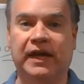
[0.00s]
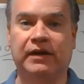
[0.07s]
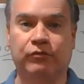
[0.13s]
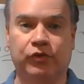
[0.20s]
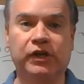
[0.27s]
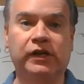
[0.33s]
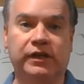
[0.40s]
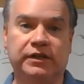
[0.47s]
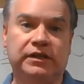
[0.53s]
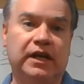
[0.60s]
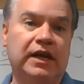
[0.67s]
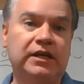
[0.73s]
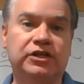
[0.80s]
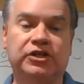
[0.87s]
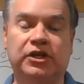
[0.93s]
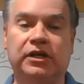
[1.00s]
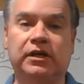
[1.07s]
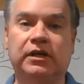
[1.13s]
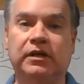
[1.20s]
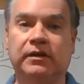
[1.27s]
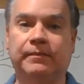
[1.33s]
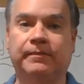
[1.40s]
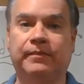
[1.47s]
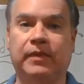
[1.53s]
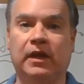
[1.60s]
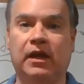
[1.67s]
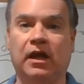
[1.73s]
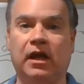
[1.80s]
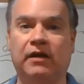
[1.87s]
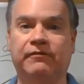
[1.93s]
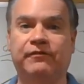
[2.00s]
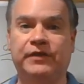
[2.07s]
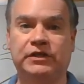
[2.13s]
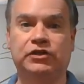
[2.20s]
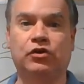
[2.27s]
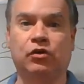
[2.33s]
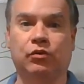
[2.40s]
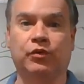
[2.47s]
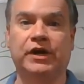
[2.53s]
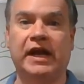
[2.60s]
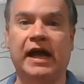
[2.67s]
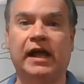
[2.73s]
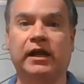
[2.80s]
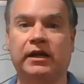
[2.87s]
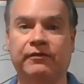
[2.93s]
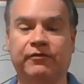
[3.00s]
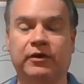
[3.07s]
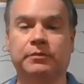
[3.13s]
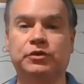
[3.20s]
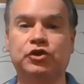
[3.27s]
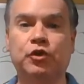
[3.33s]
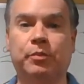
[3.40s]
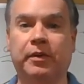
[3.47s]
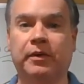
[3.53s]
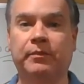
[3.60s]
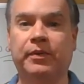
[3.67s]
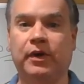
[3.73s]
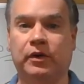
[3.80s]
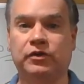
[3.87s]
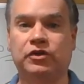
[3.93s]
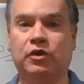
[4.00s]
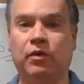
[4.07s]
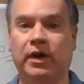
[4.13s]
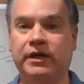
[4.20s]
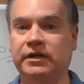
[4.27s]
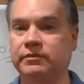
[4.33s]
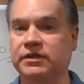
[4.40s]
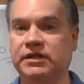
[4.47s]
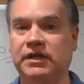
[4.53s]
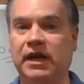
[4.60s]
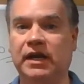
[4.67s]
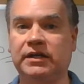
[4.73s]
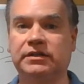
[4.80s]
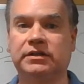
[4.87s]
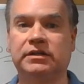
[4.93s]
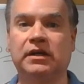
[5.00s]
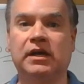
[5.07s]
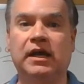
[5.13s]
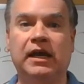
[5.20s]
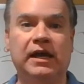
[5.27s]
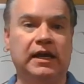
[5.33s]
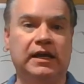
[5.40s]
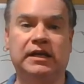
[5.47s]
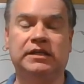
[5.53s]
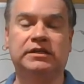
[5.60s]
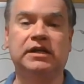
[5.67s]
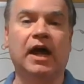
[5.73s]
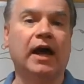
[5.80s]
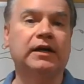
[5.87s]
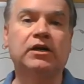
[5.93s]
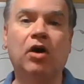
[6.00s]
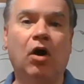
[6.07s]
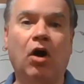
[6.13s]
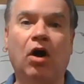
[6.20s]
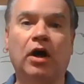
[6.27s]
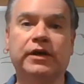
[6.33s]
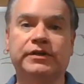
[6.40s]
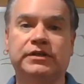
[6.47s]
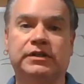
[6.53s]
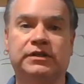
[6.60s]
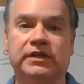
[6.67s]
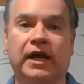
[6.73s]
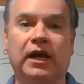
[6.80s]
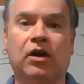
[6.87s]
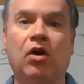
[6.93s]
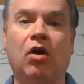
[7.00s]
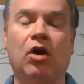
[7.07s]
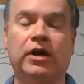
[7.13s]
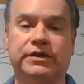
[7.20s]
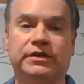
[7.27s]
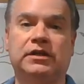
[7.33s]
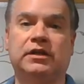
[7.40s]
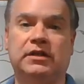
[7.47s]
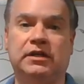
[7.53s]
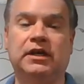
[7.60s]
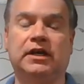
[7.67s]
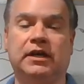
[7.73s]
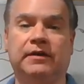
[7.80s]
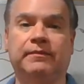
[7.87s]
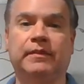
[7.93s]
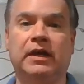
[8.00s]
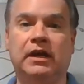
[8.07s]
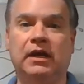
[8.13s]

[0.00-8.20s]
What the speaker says: realization of physical reality from superimposed quantum states is not caused. It's not a caused thing.